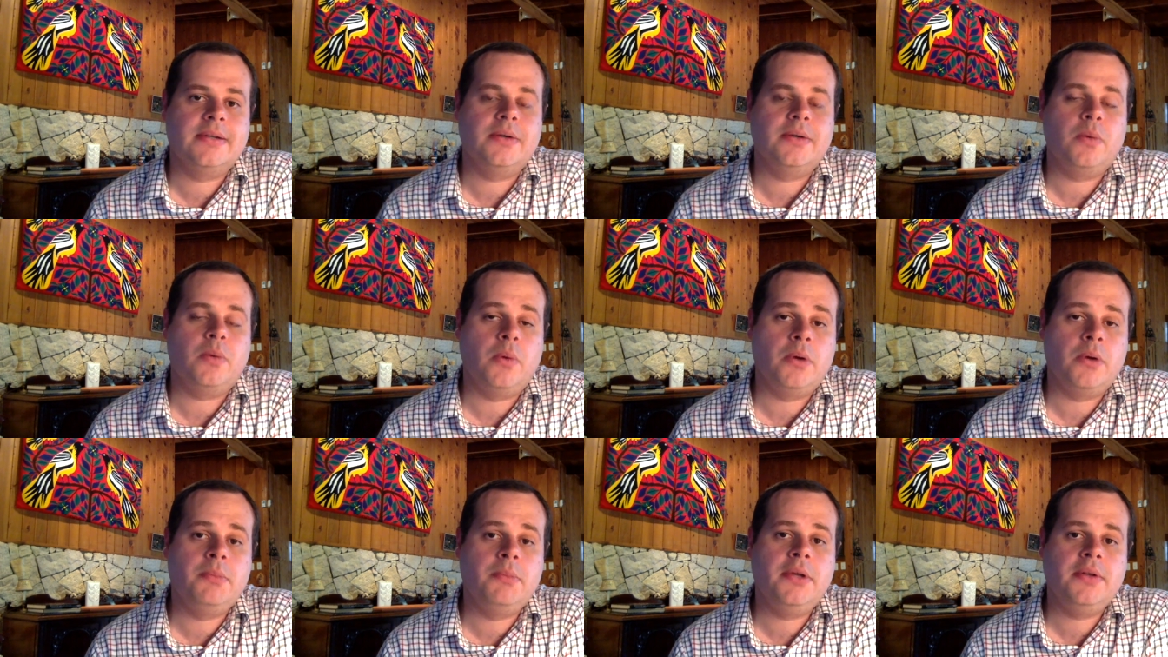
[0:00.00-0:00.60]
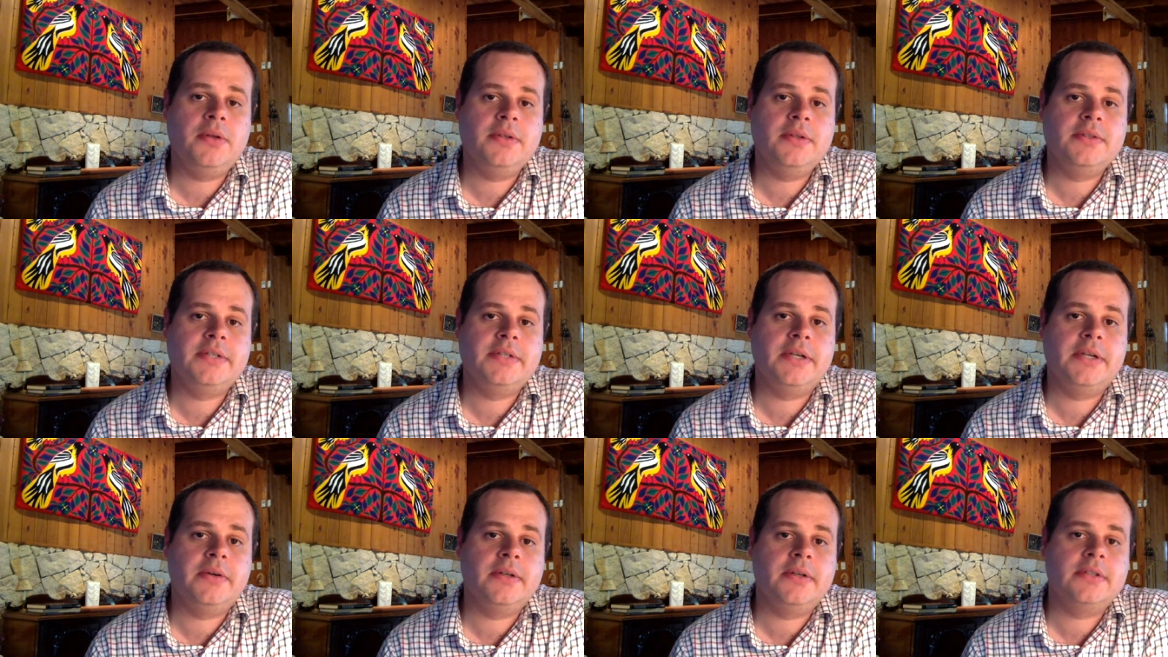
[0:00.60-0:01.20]
world building
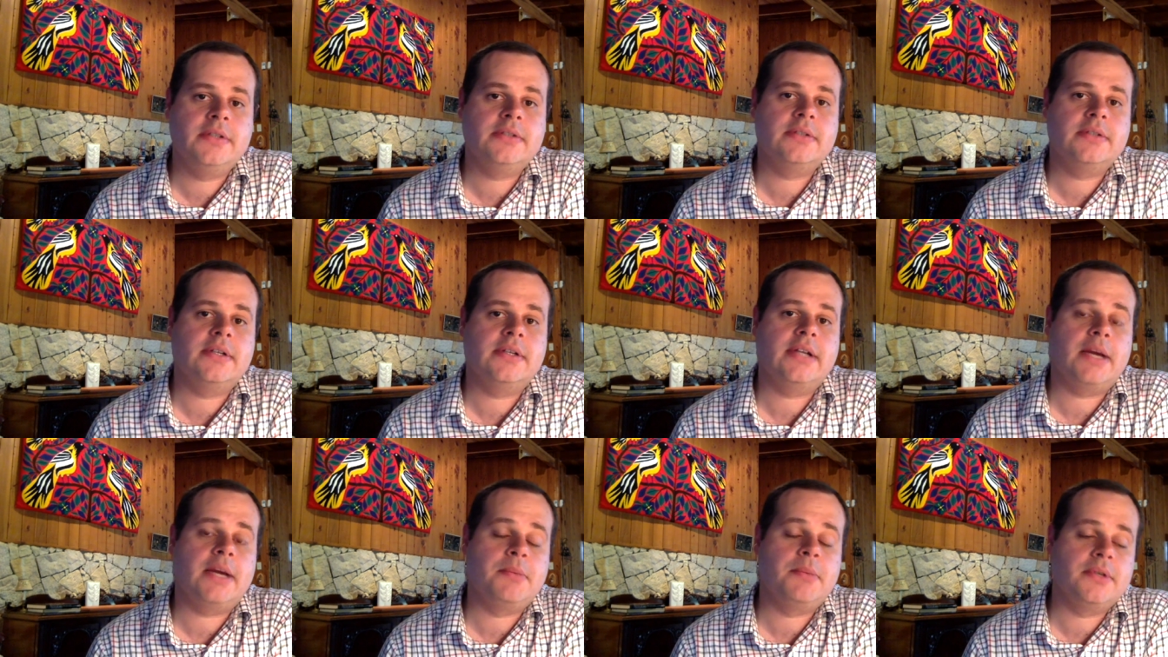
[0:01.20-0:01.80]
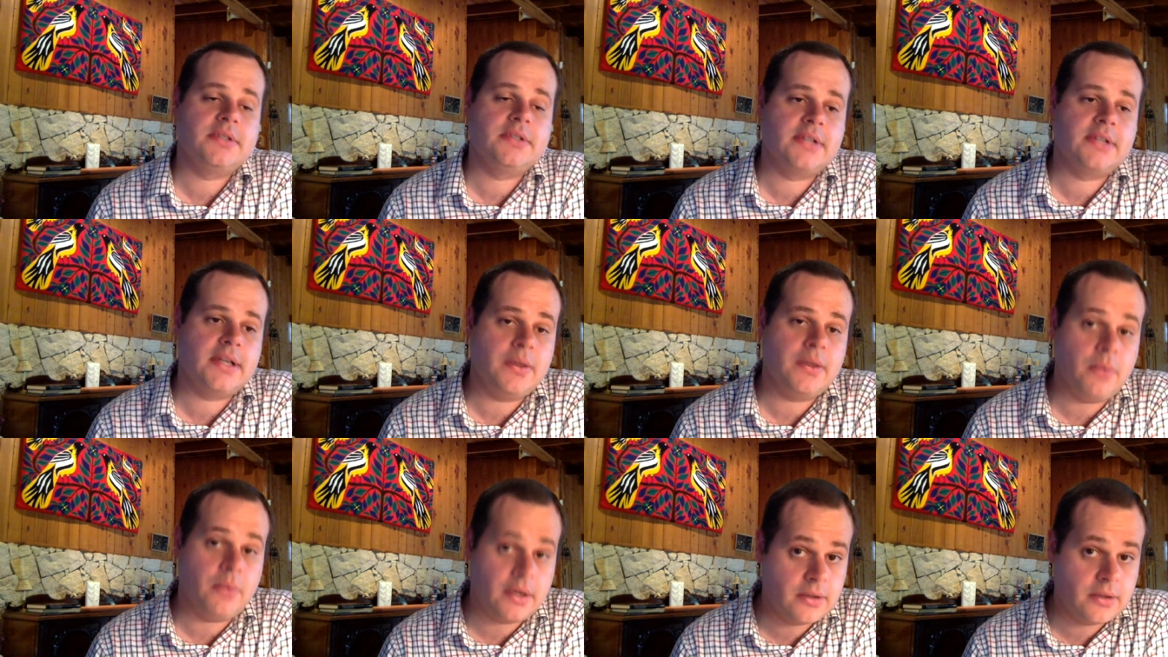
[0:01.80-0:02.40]
series, and I must say
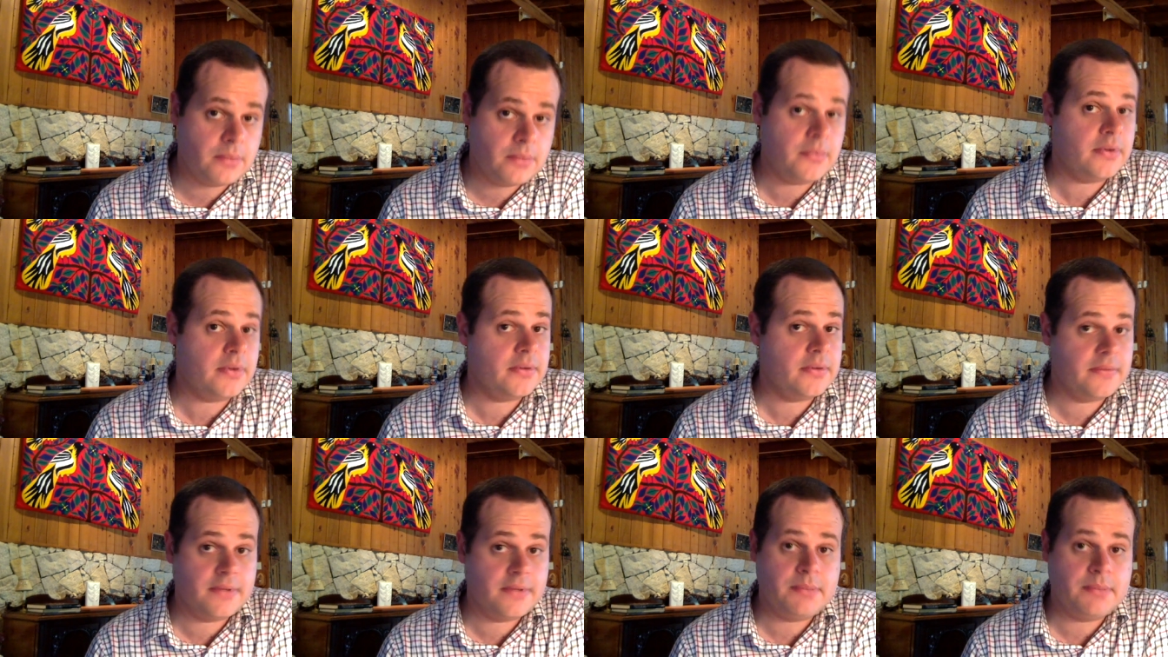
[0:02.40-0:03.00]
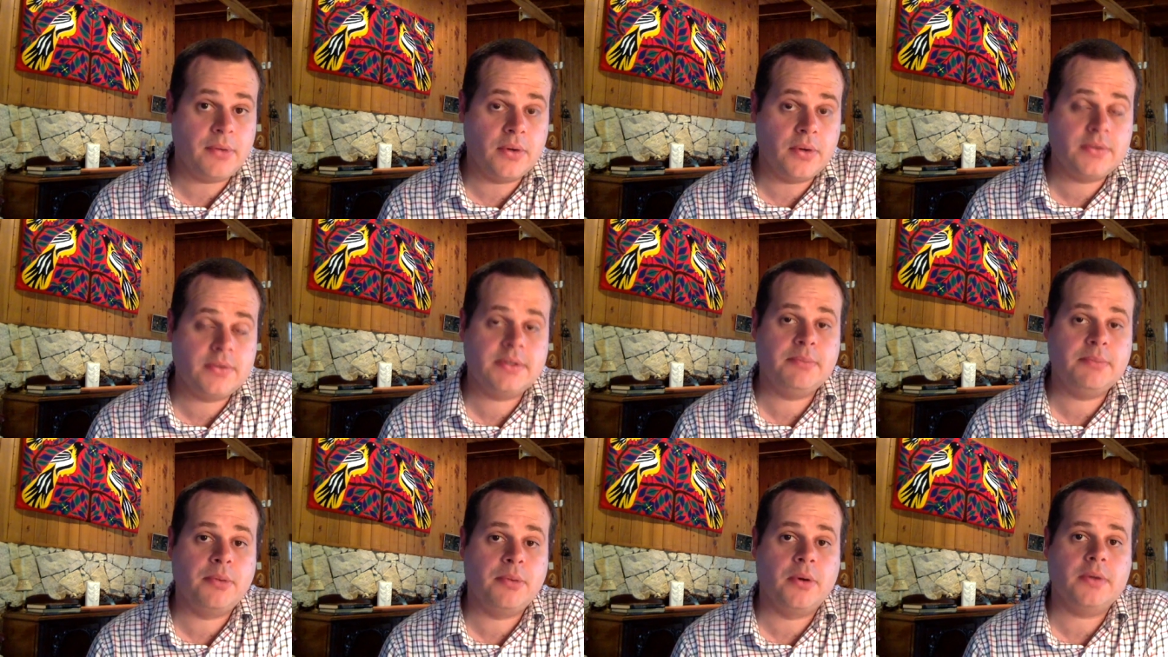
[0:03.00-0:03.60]
one of the most
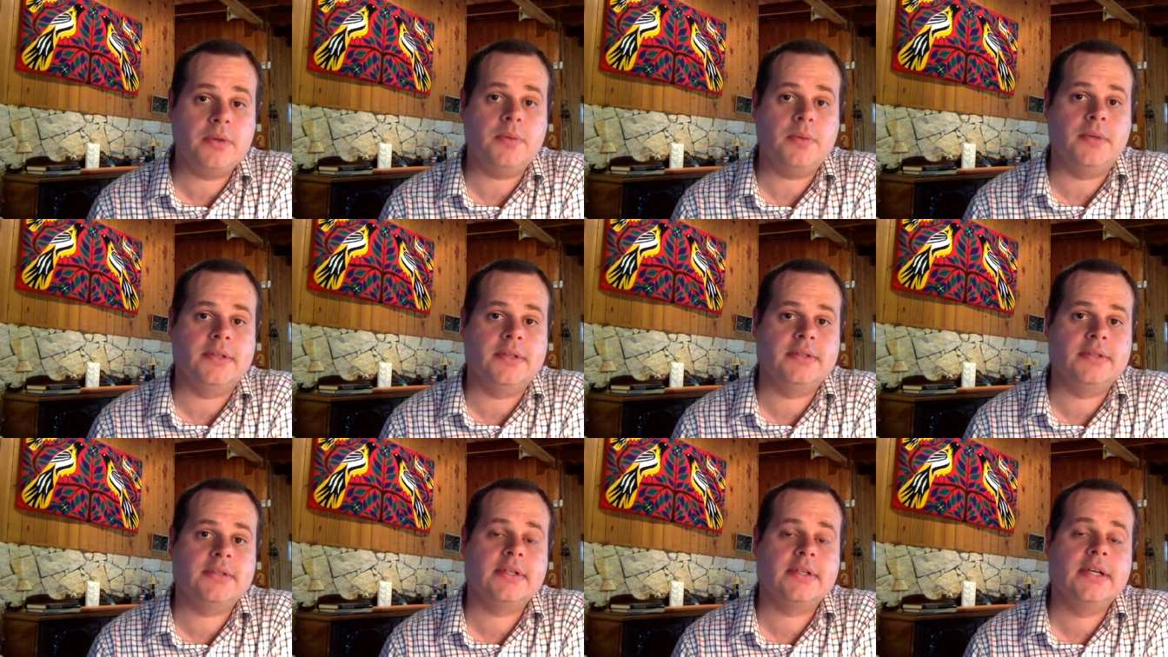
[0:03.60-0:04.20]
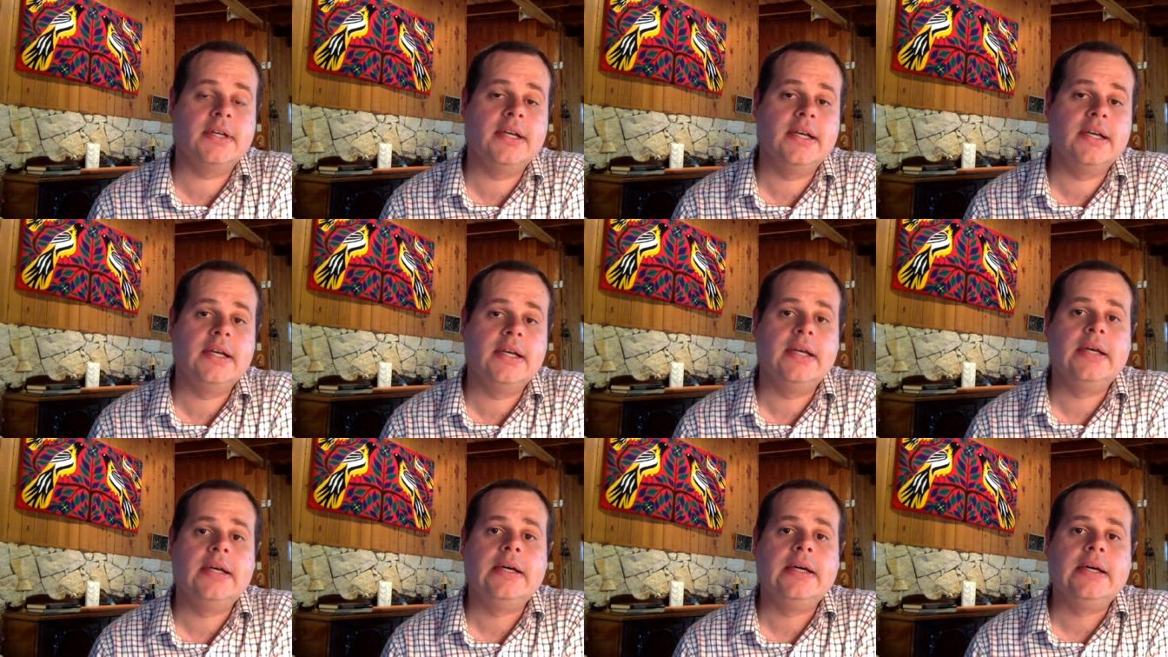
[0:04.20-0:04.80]
important ones
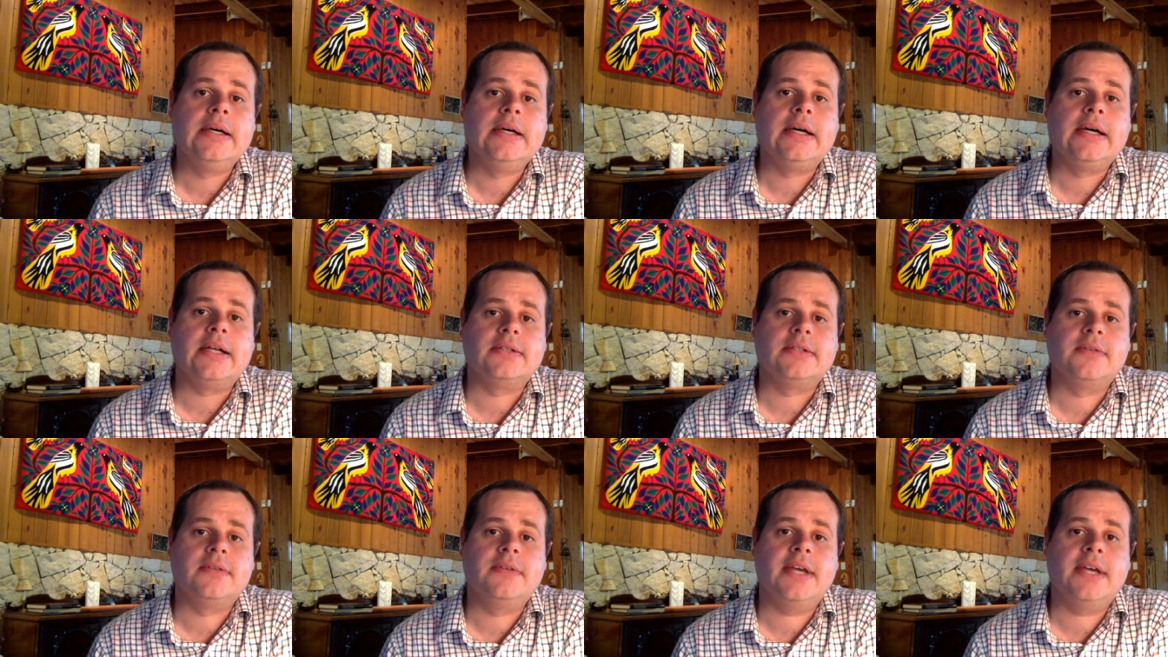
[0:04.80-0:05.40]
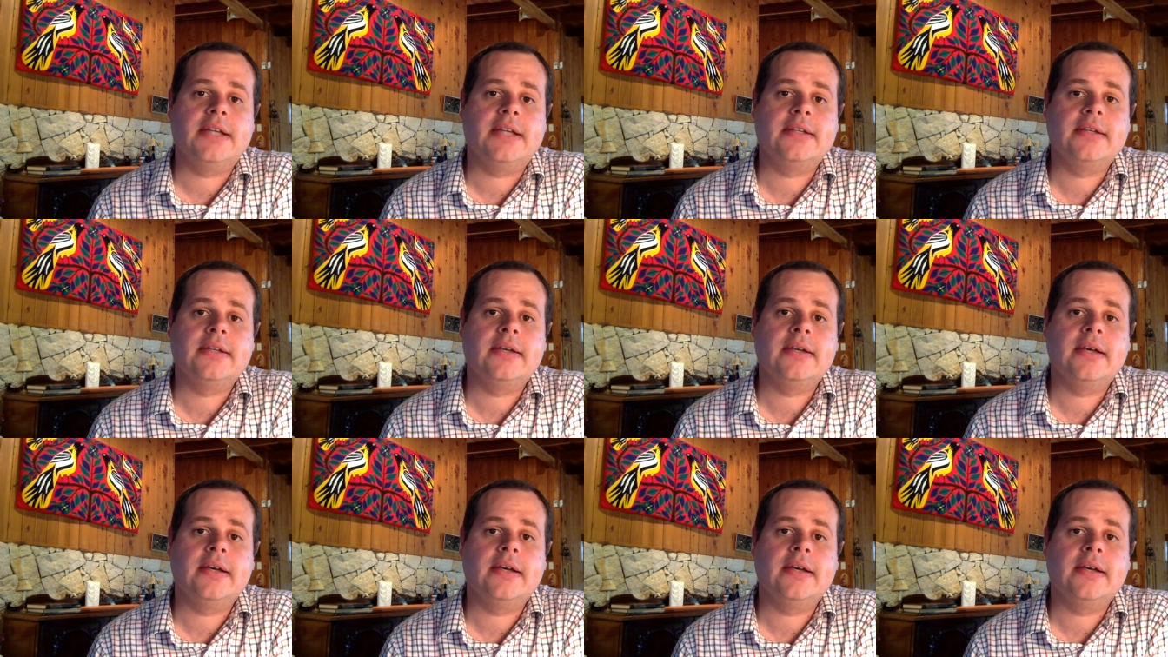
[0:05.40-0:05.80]
as of yet.